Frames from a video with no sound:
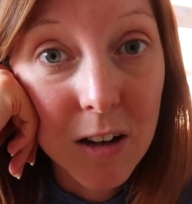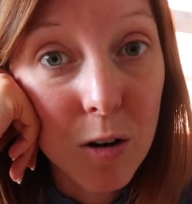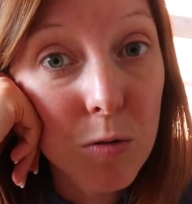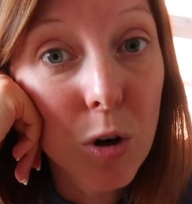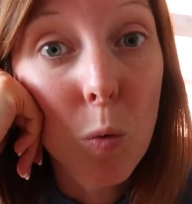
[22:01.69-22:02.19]
I
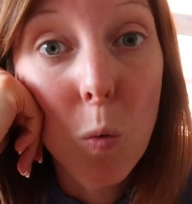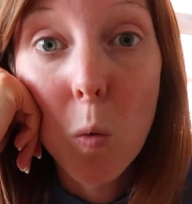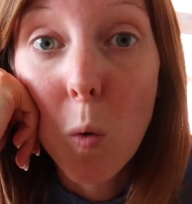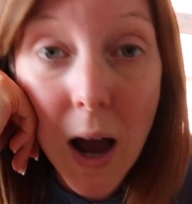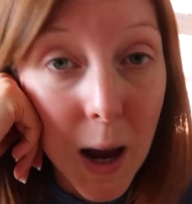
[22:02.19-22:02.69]
don't know
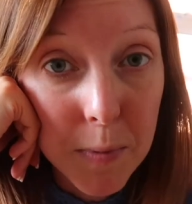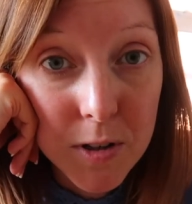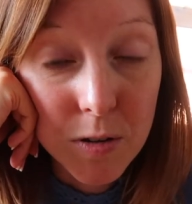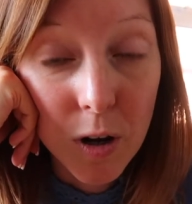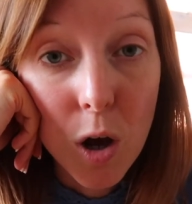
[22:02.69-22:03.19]
what
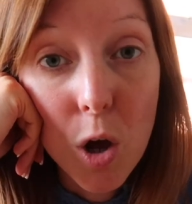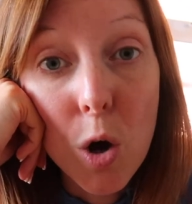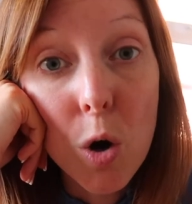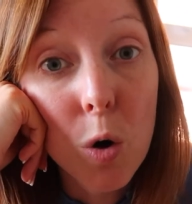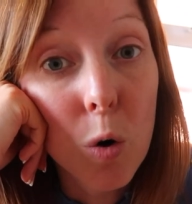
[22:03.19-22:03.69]
happened to it
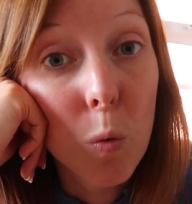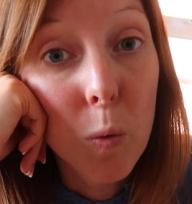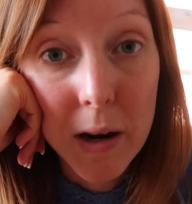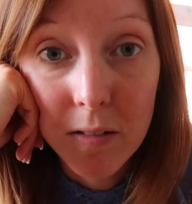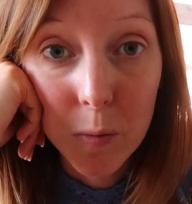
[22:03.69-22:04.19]
or
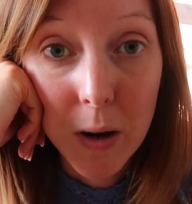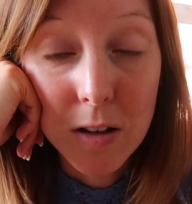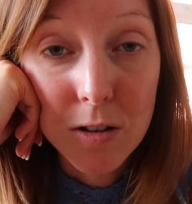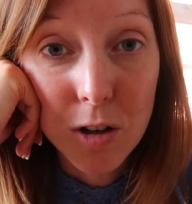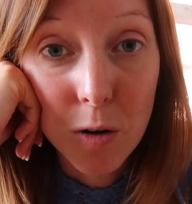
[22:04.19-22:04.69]
where it
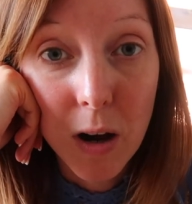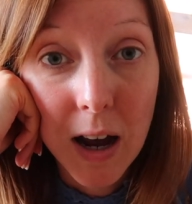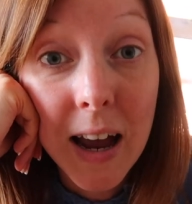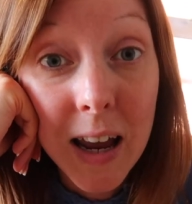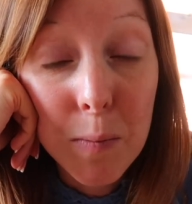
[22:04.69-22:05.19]
went. So
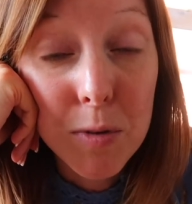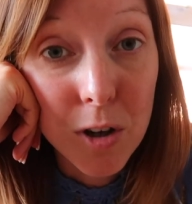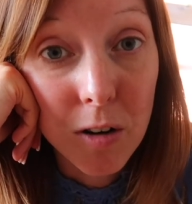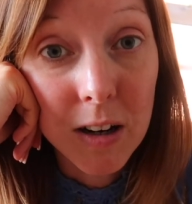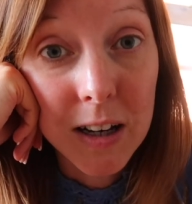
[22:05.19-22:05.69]
I am
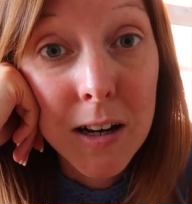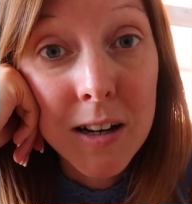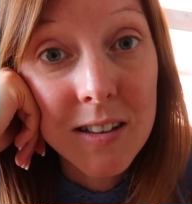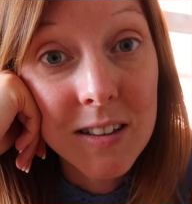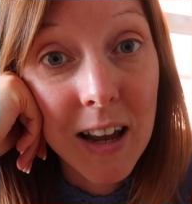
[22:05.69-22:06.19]
sorry
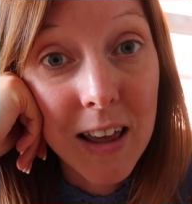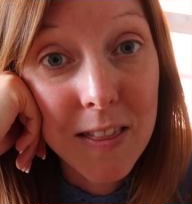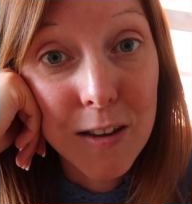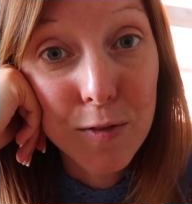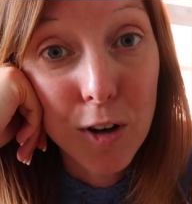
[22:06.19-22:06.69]
to
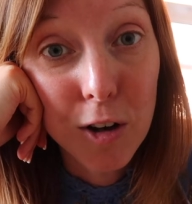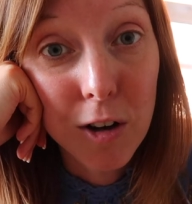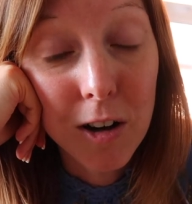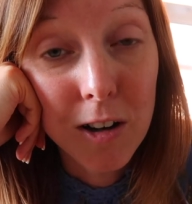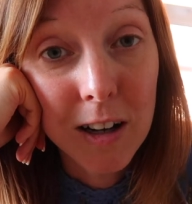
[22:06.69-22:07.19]
end this
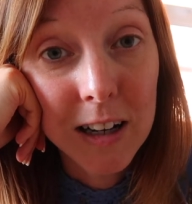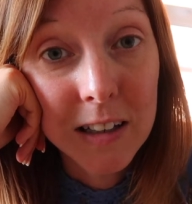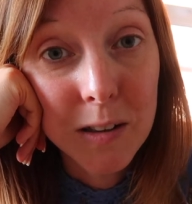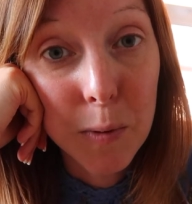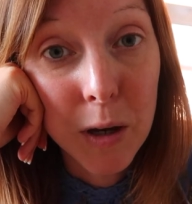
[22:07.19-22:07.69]
vlog on a
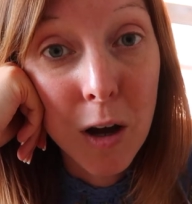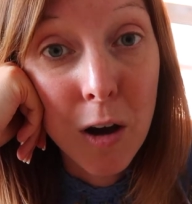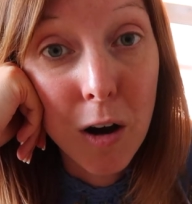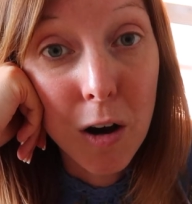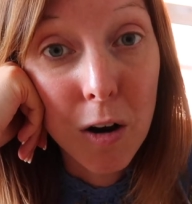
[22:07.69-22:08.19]
little bit
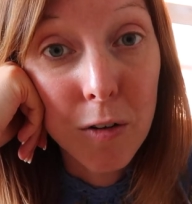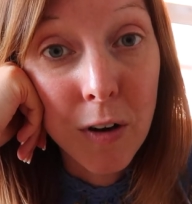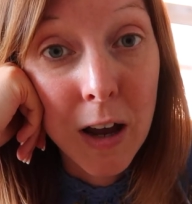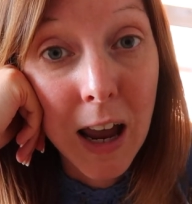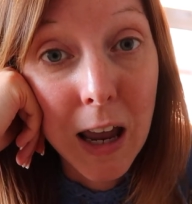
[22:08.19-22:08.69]

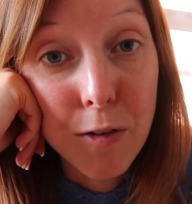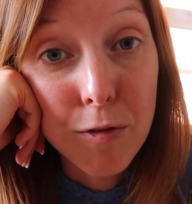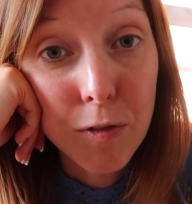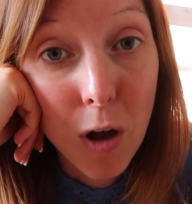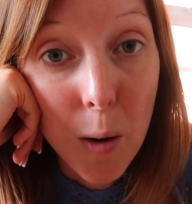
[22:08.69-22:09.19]
of a
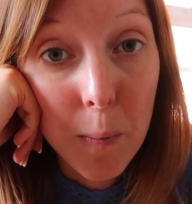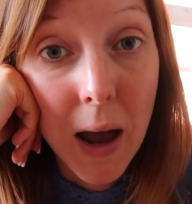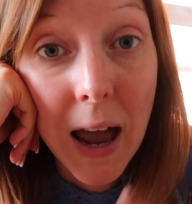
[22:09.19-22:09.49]
flop.